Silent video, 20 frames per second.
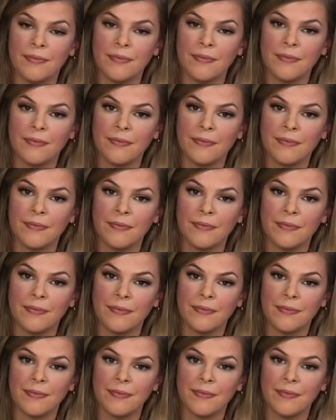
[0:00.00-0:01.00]

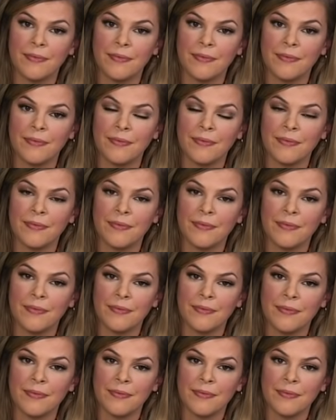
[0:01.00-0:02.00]

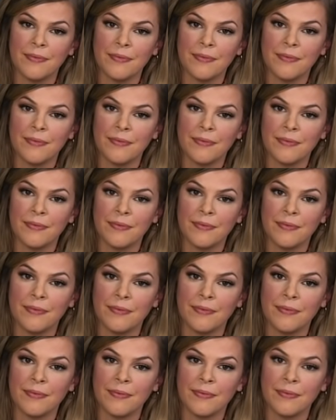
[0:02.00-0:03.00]

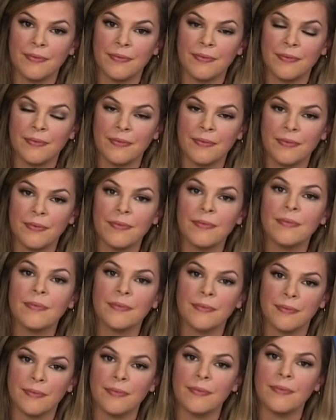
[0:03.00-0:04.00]

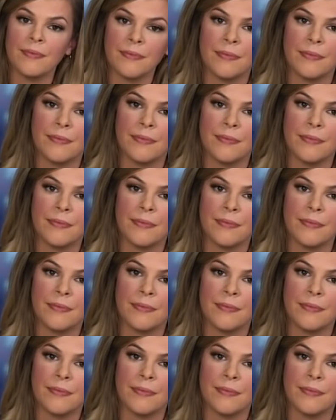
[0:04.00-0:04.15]
[no speech]